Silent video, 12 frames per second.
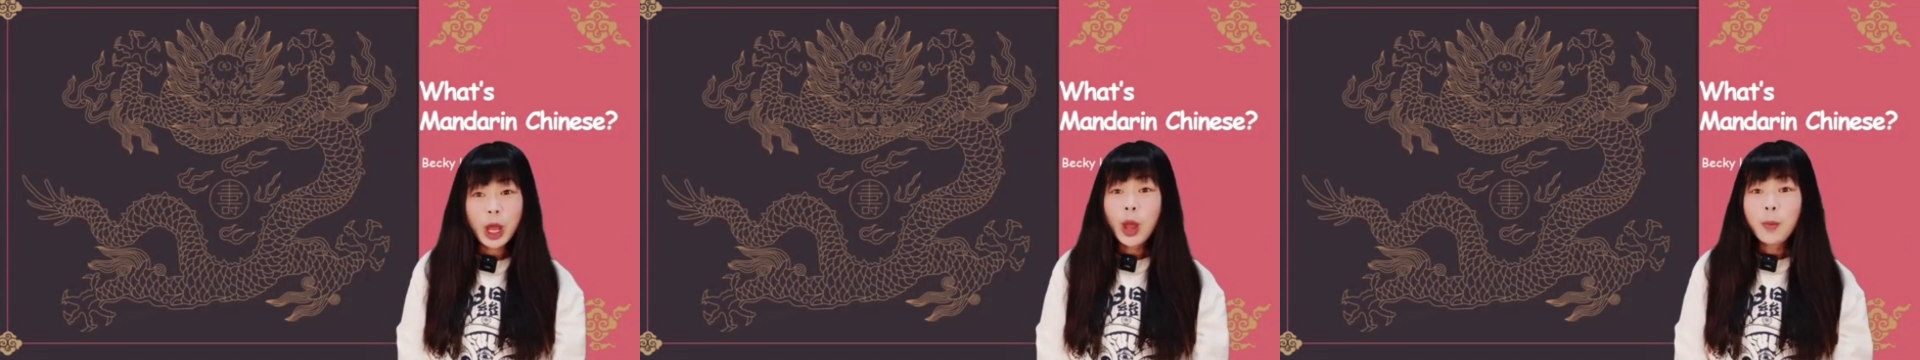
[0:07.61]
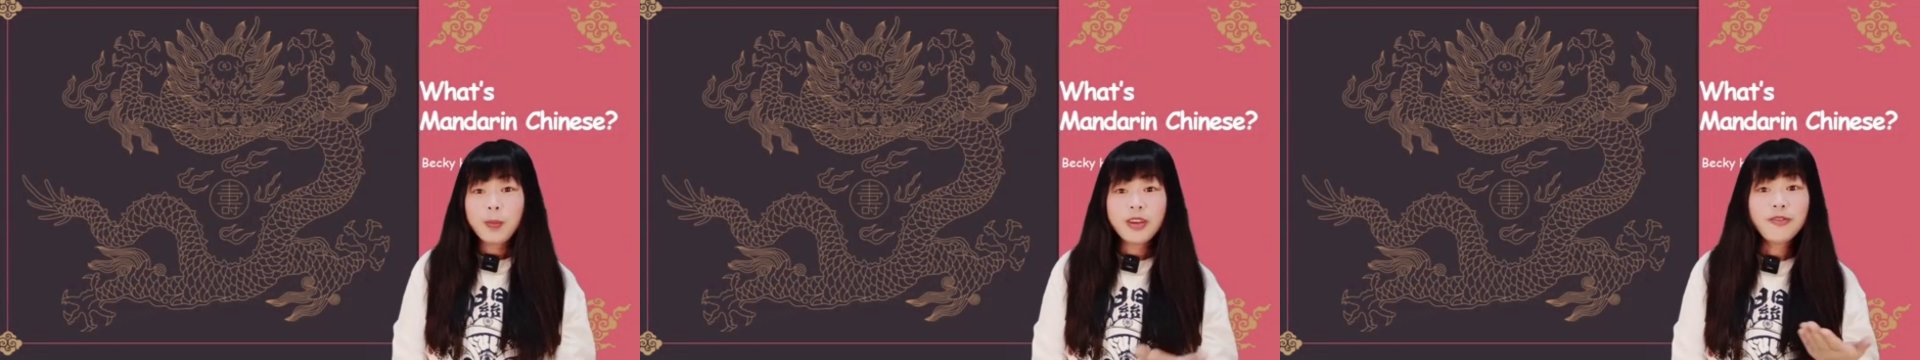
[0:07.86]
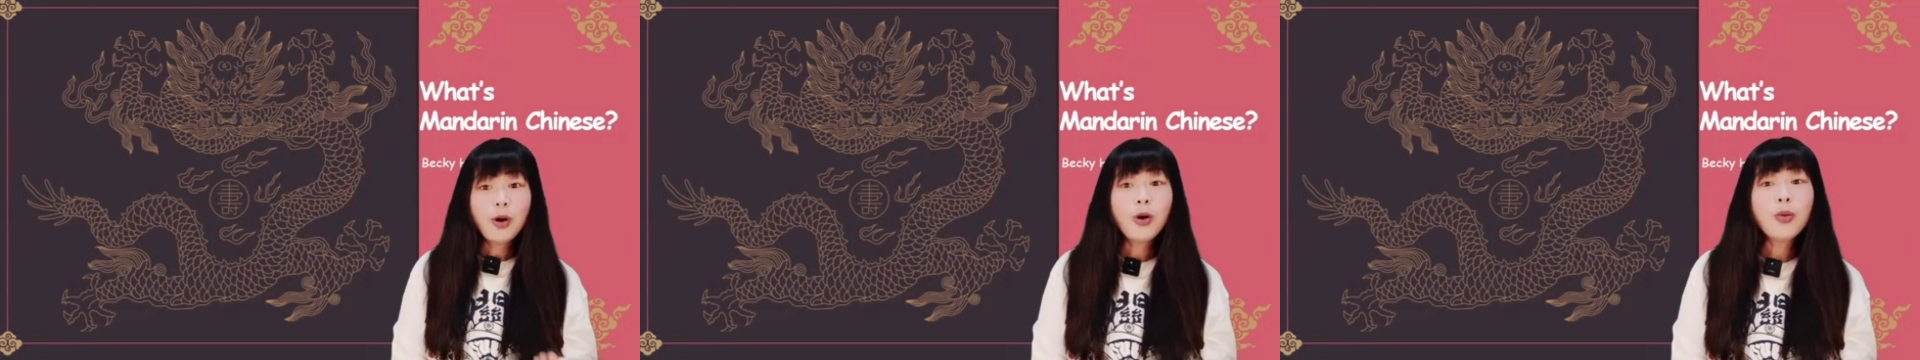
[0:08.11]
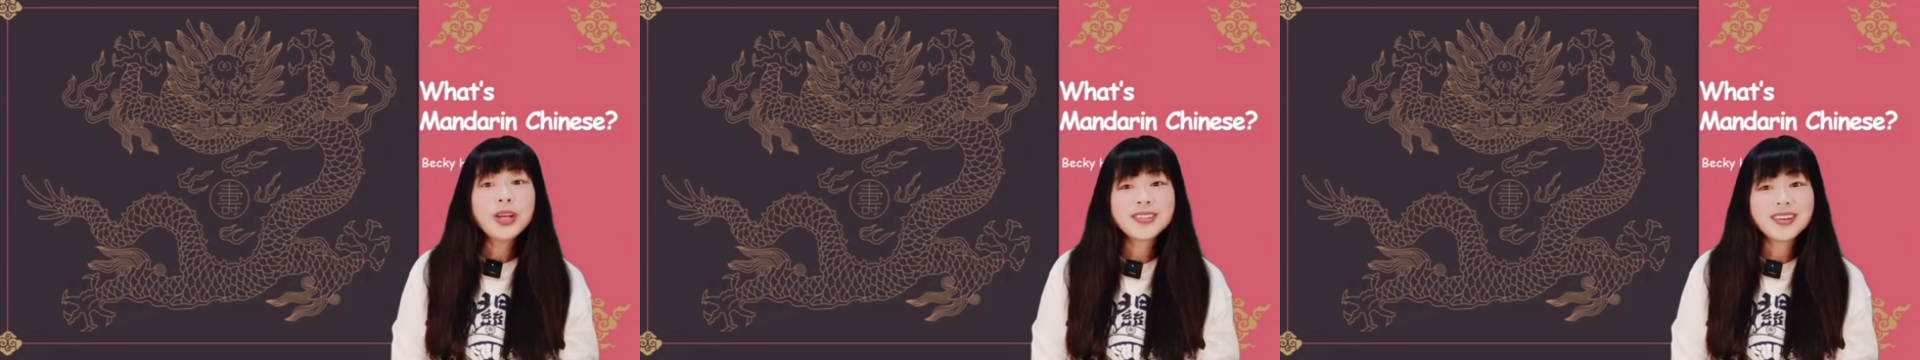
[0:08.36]
Before we
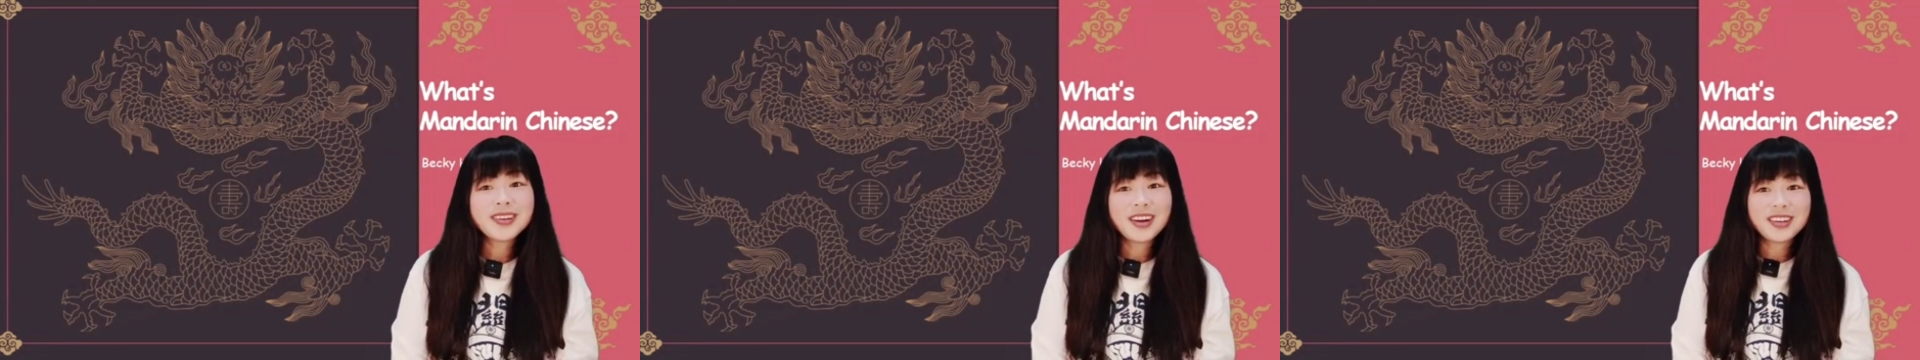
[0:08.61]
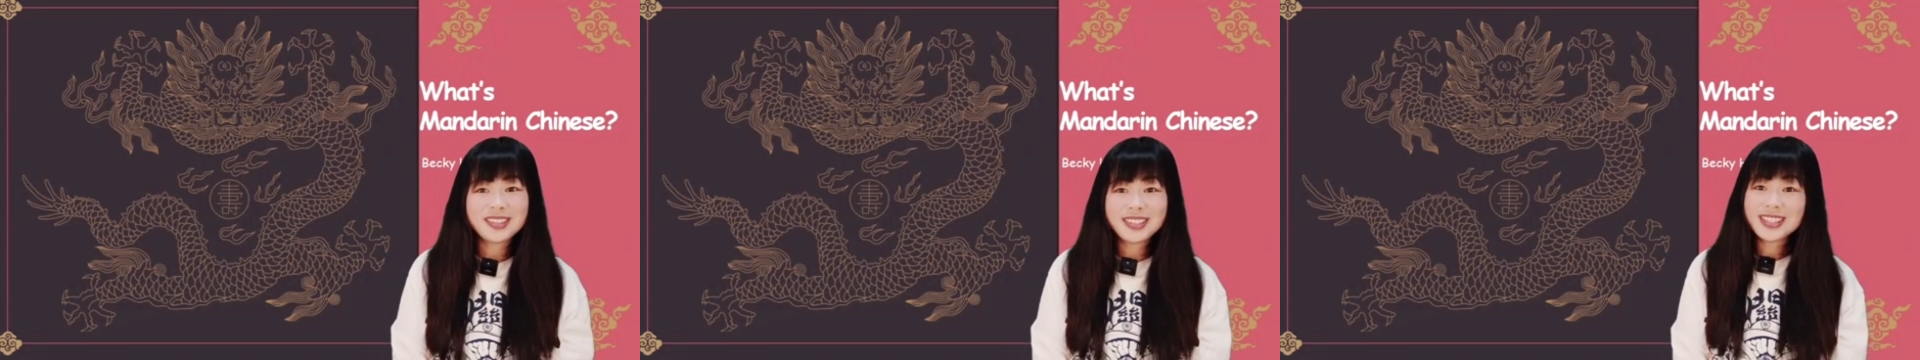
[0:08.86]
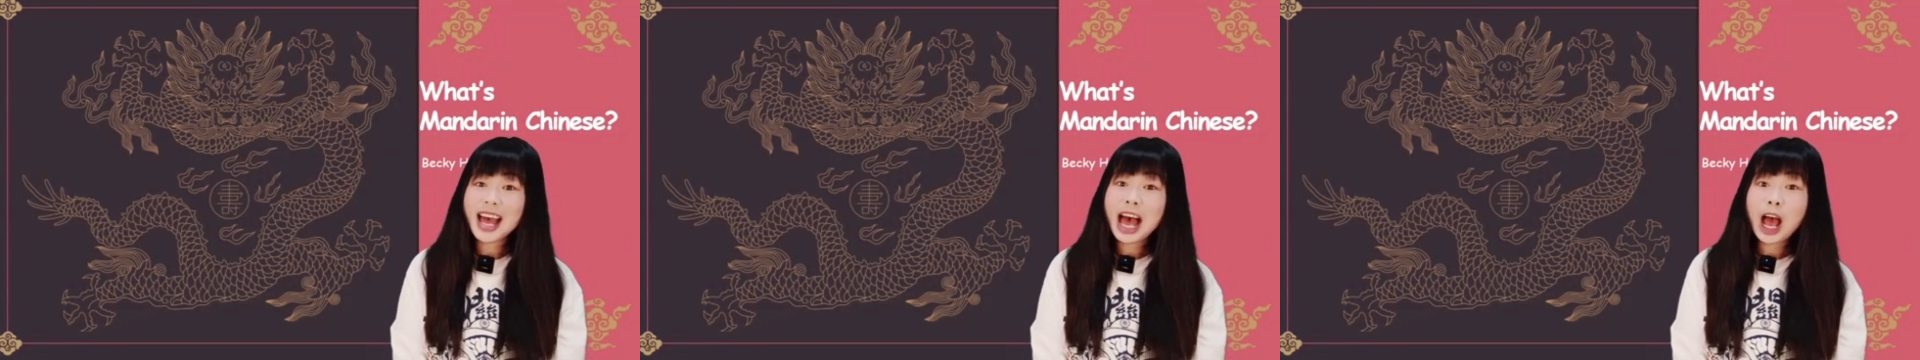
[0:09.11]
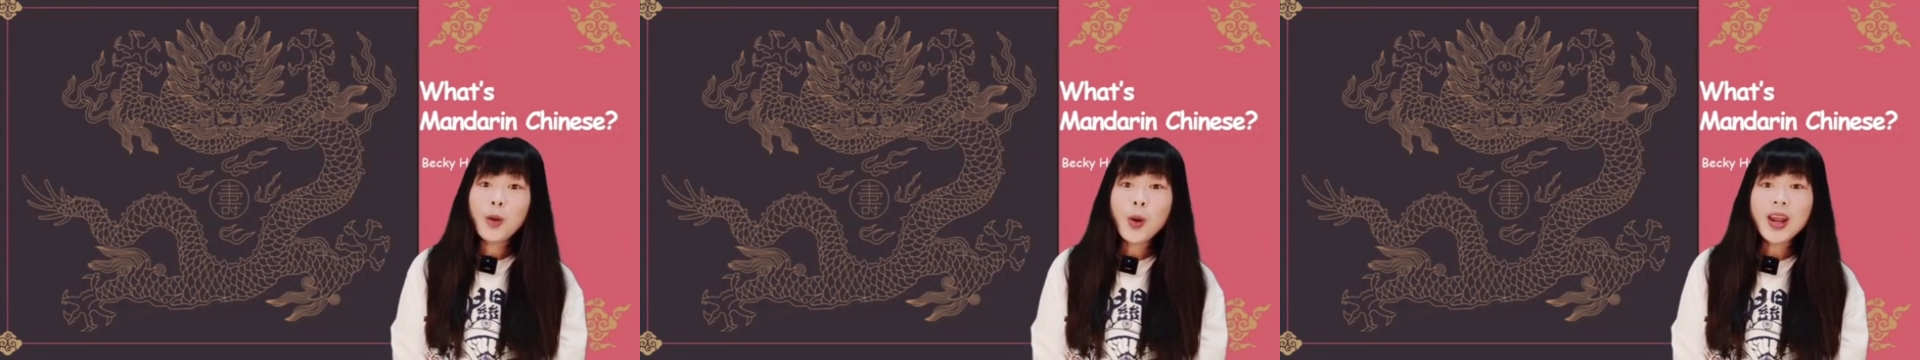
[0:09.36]
start, I
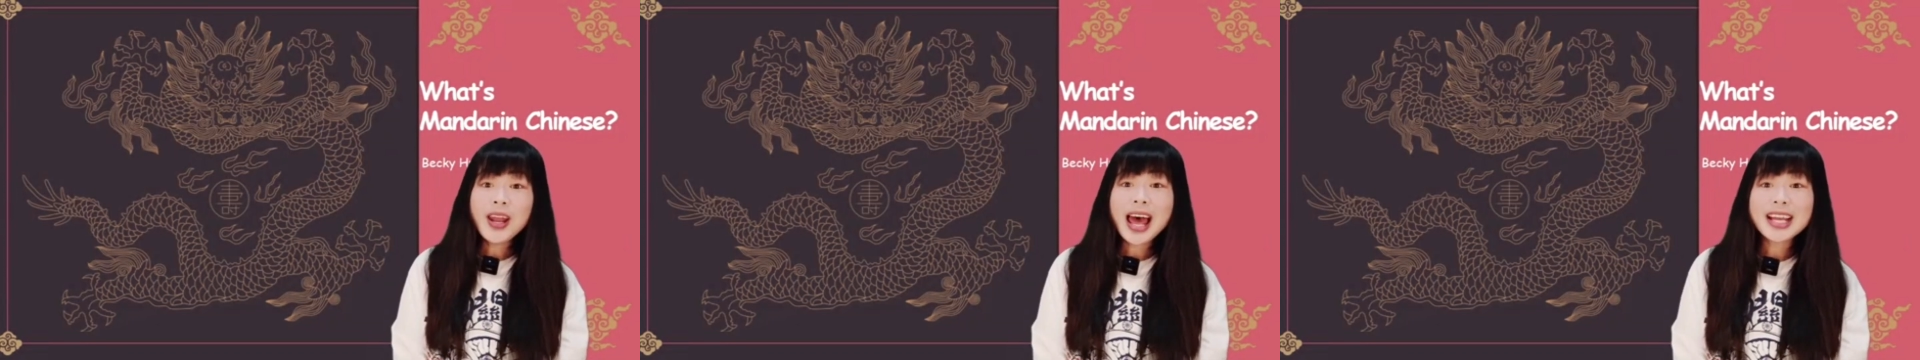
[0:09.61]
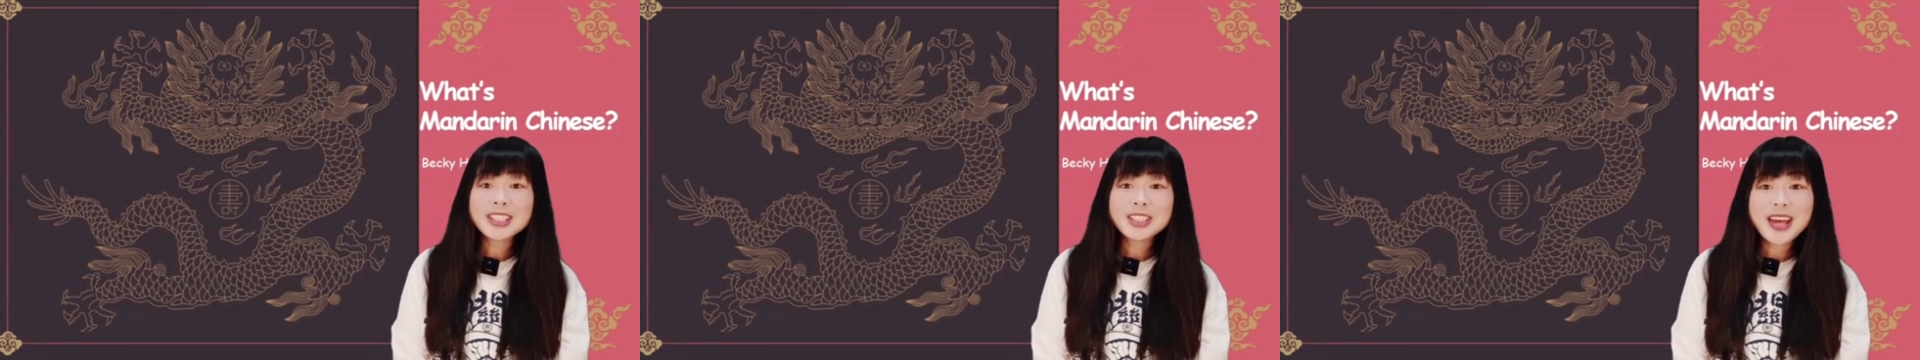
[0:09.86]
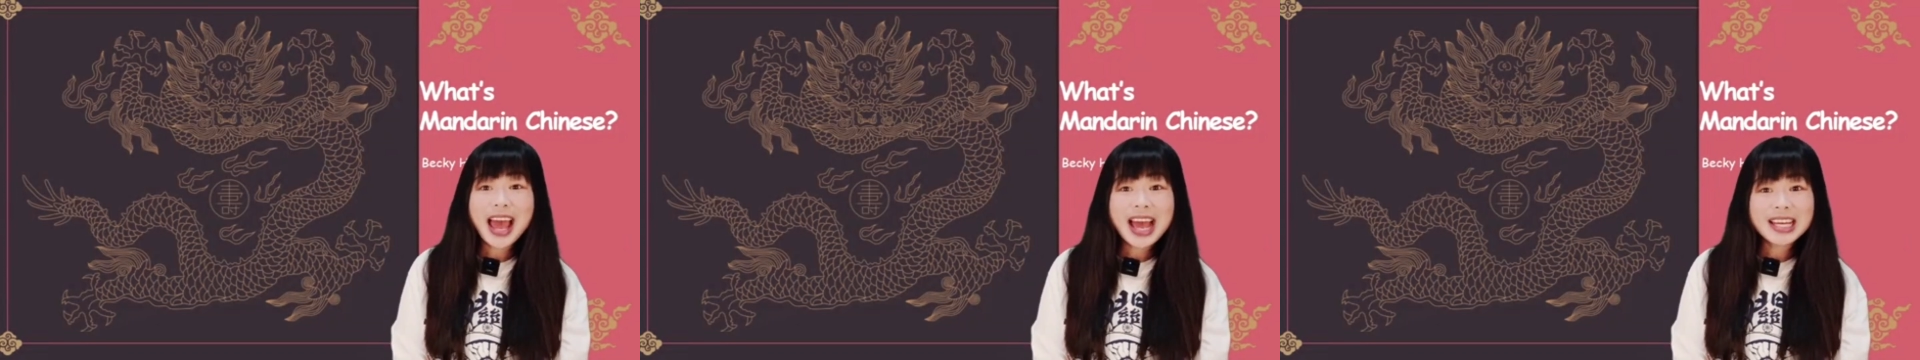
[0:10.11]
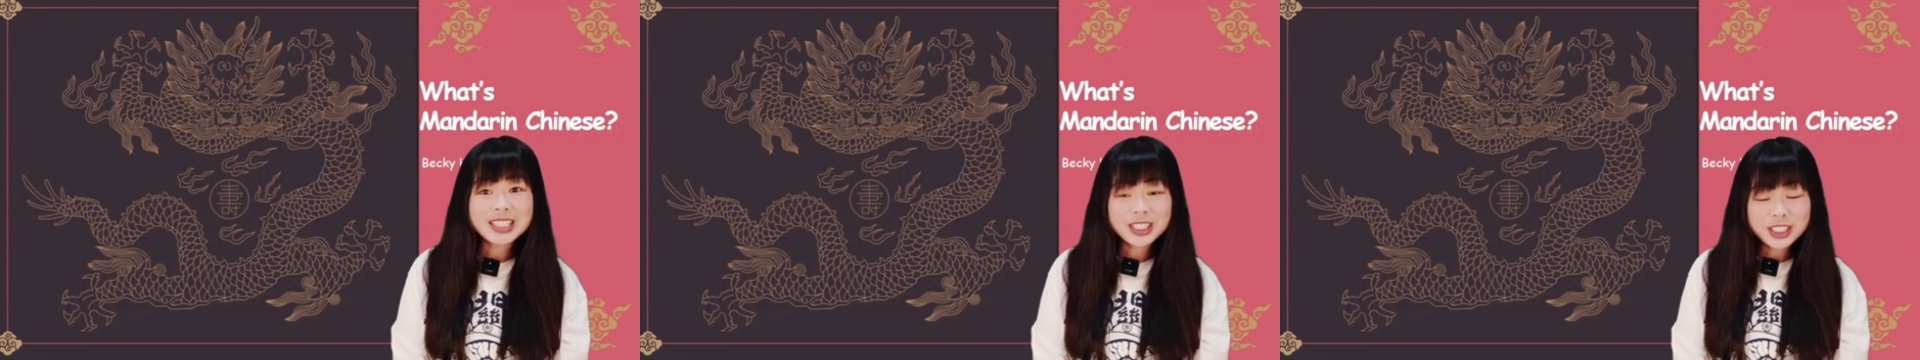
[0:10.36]
would like to
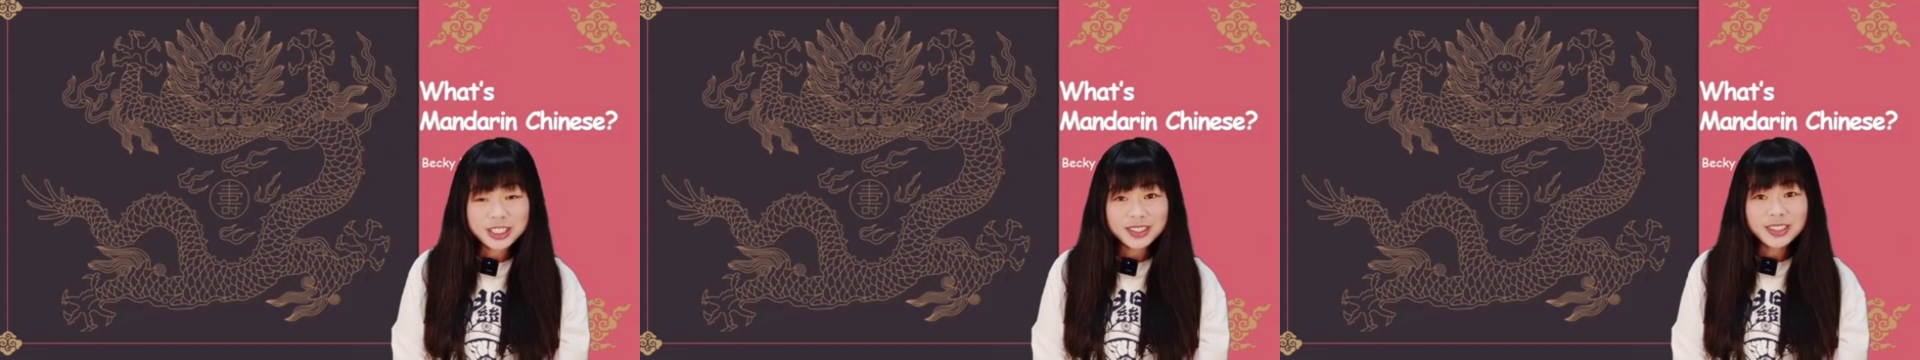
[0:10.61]
ask you,